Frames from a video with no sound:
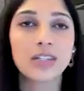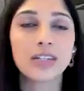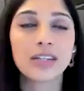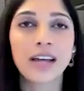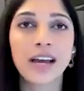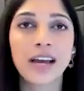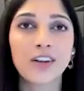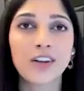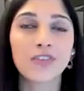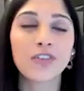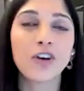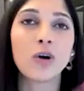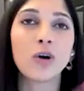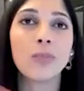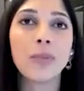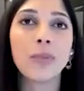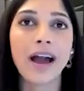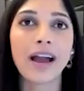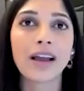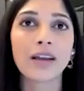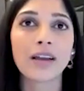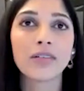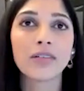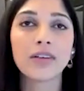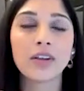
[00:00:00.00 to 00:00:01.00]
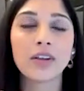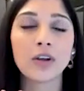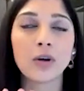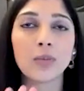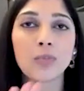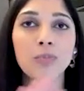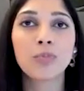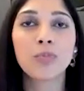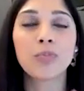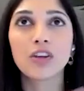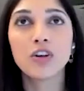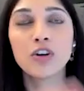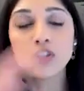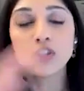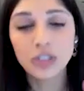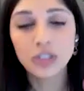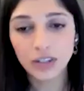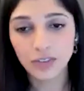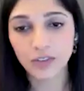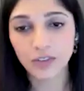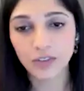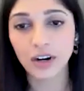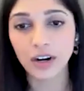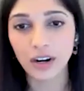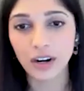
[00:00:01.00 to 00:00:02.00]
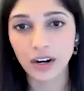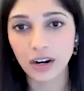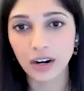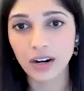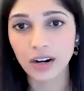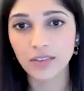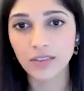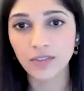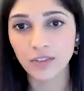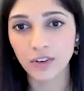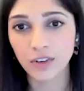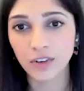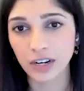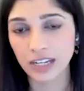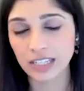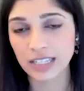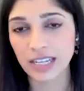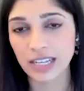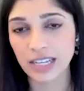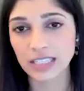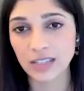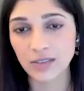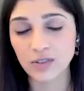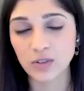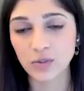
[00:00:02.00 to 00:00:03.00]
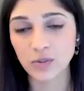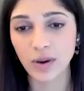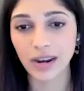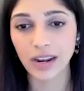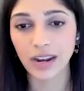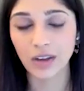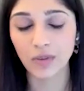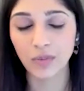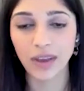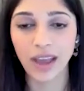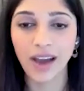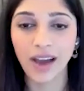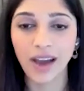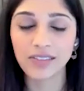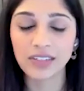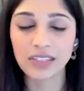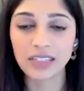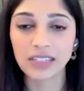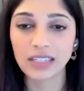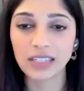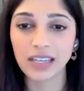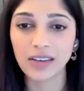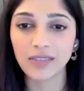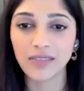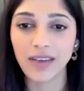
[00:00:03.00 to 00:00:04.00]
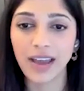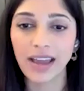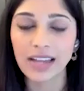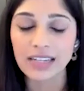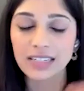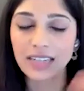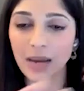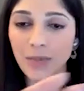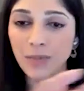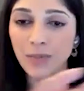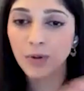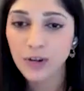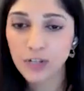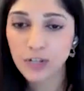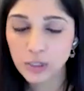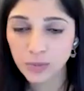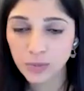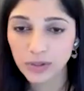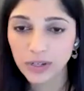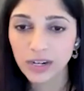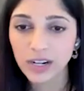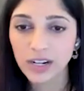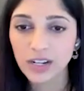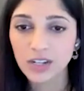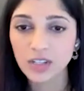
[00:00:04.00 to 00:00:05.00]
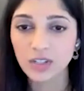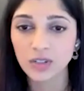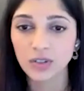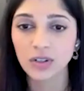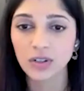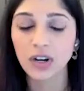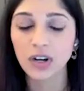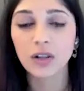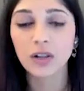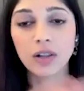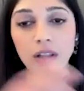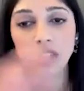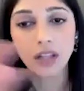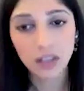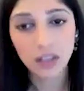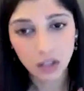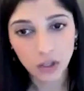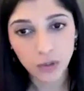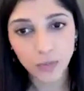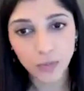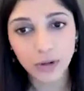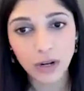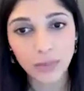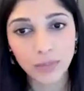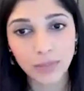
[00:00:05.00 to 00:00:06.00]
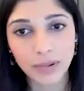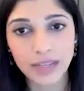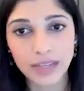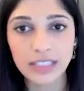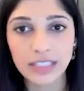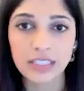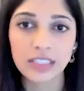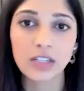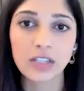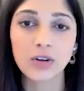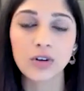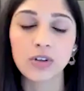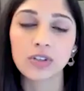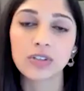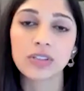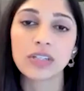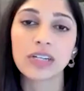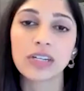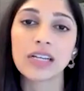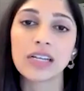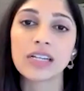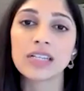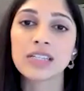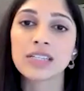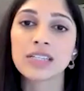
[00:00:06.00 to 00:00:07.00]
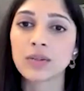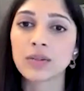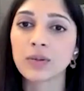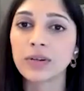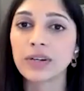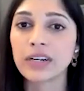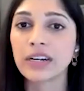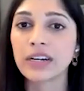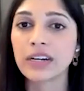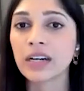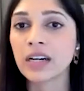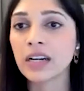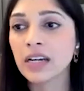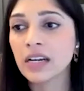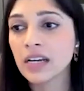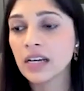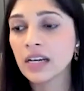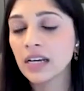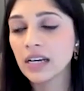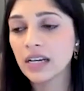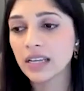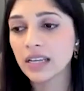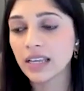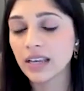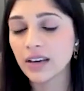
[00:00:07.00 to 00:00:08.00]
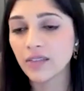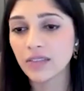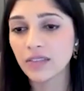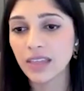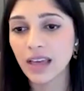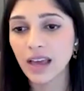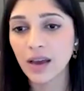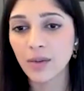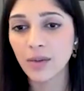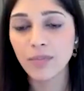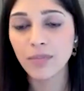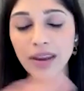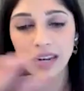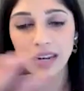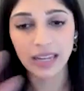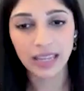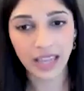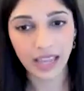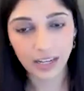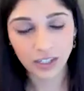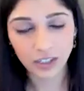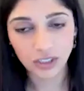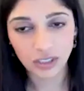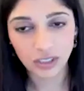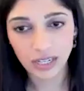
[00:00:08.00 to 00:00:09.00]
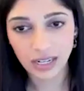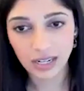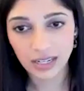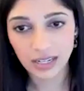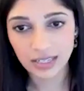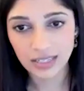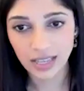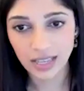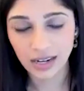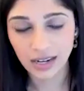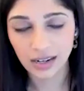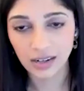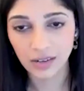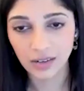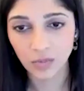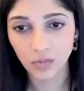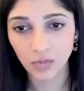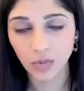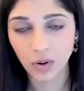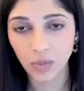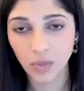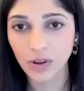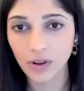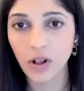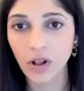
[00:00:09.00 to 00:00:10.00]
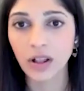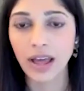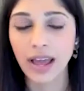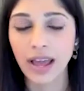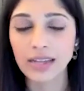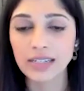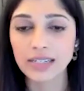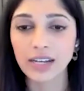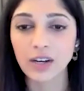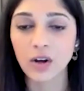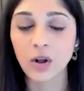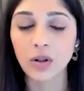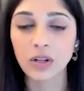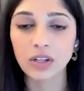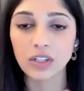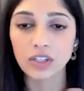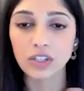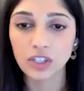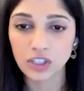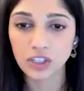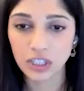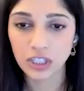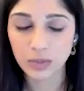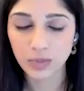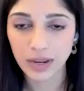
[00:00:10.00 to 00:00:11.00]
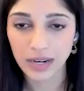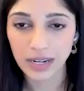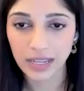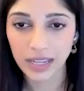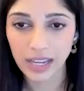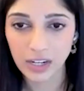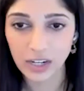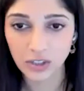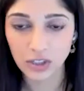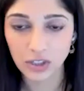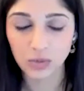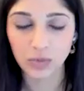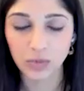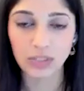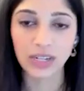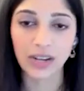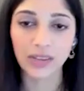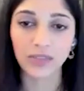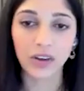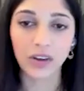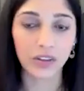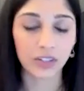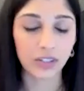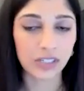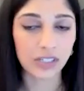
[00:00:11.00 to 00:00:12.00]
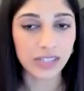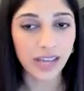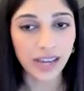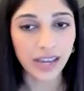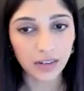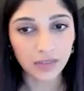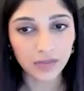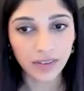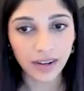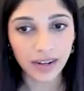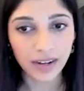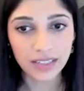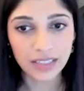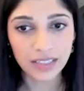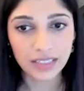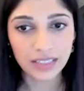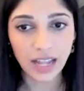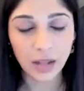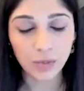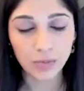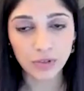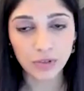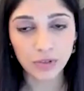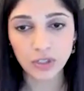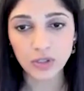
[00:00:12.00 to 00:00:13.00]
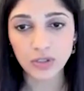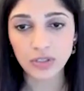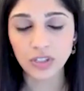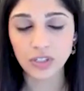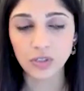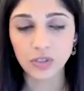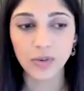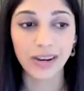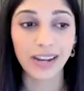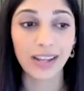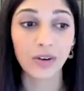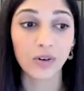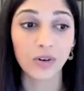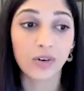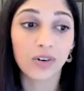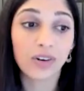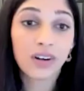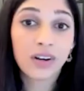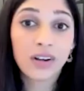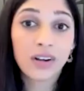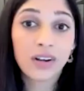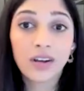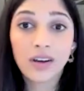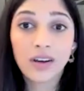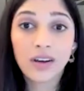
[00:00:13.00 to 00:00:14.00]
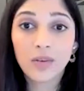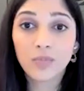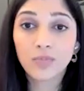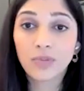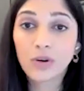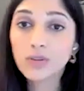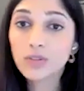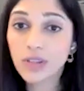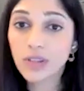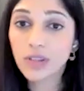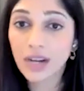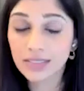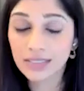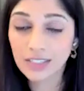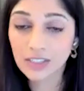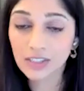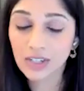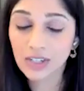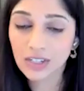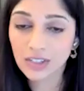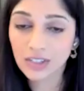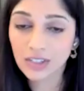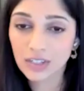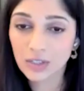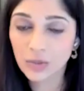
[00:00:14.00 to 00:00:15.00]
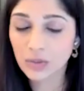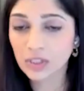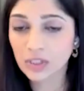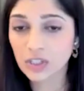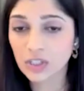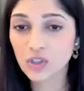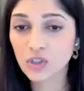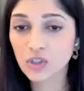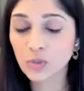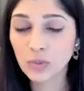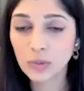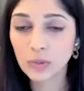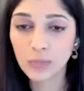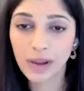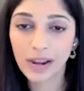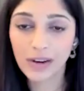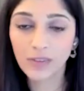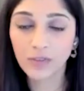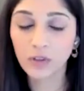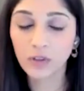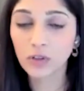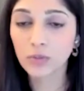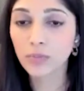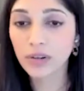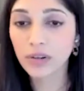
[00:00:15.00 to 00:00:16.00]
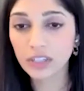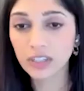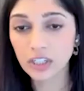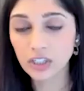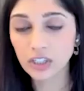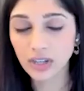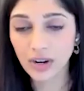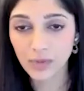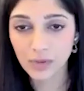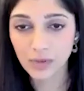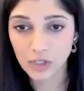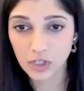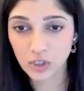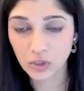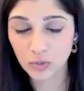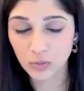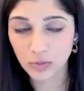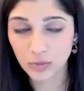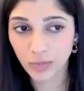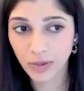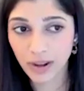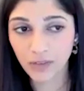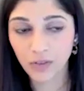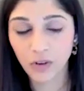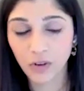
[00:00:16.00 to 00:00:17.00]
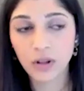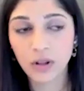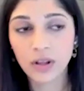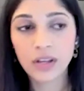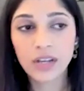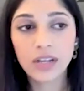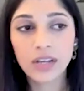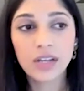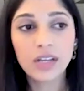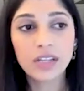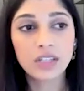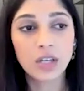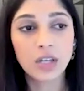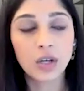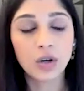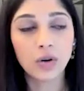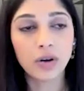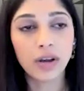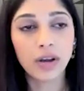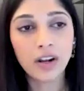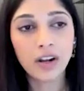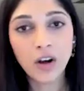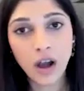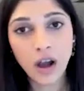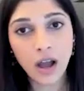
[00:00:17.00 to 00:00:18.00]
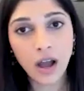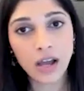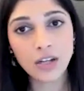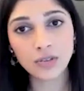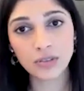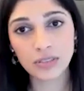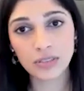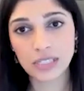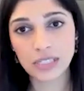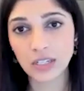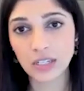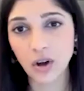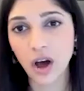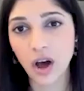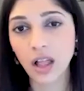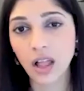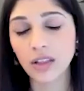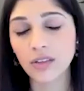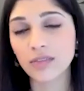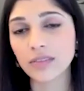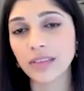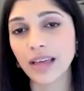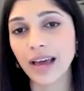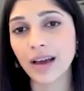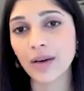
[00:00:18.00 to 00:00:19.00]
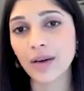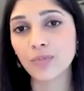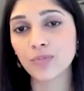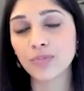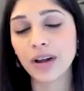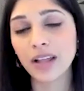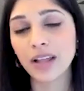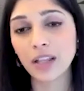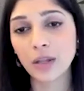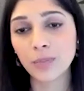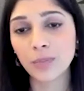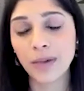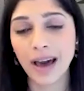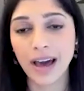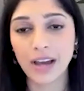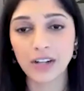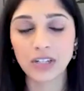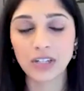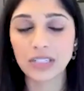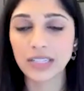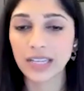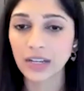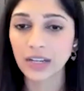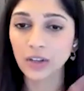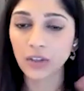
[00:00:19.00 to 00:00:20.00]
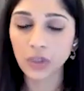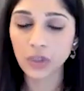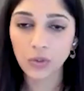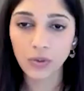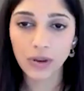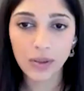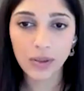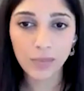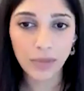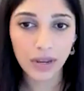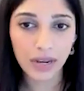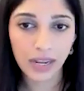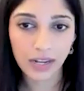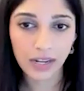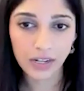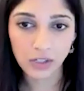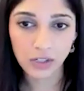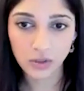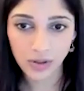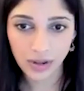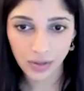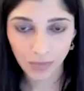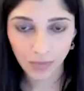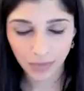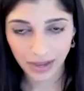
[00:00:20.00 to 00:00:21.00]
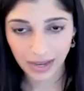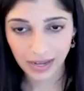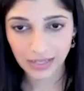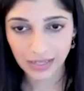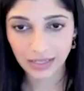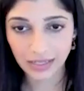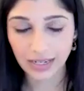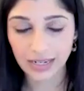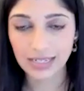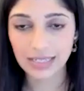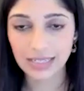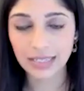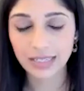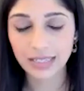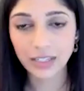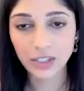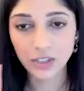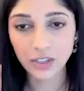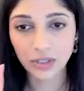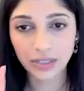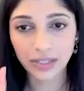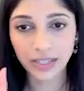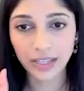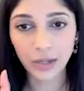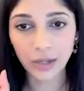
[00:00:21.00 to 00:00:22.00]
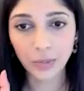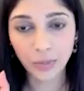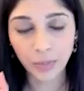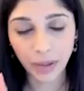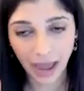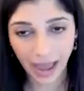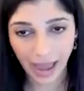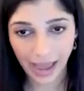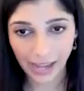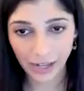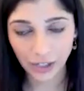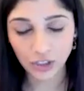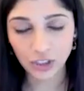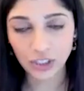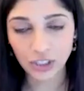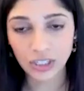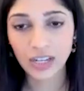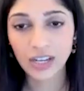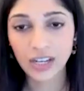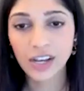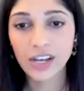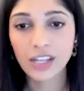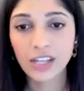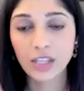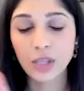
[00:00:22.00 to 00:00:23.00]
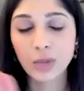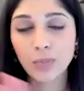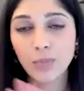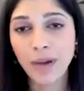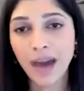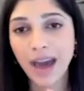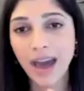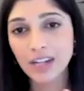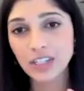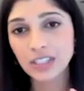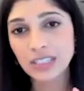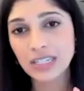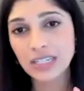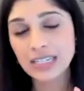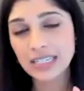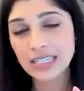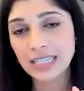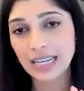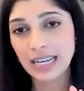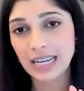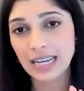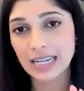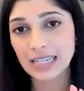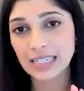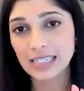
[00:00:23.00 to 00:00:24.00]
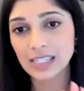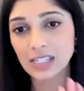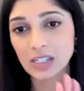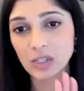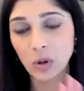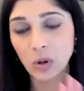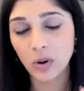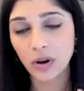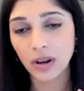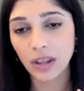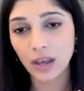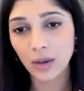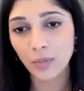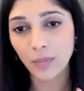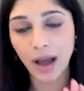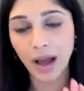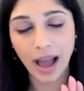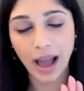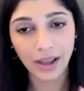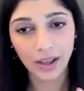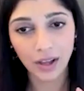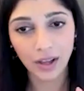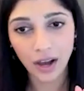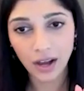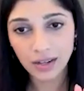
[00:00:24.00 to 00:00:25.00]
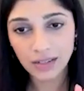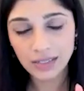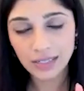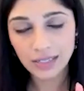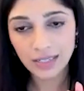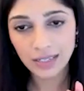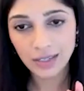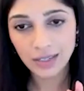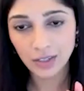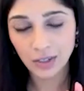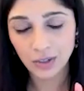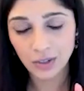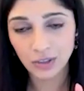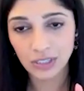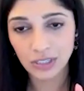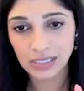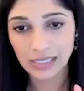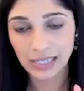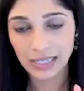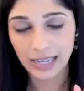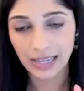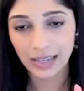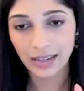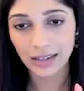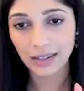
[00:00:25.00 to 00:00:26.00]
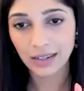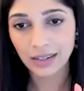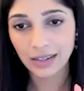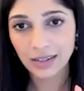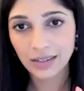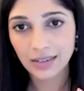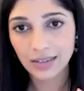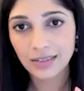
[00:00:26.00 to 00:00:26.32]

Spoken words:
to kind of go back, usually for excessive sweating, we have to give antiperspirants or aluminum based deodorants, or give them medications that are what we call anticholinergic medications, which have other side effects to help reduce their sweating, or Botox injections, which are super painful, or mirror drug, which is super painful. So in contrast to all of that, Brella patch is like a 3-minute treatment. It's literally a patch. The patch contains sodium ions, so just like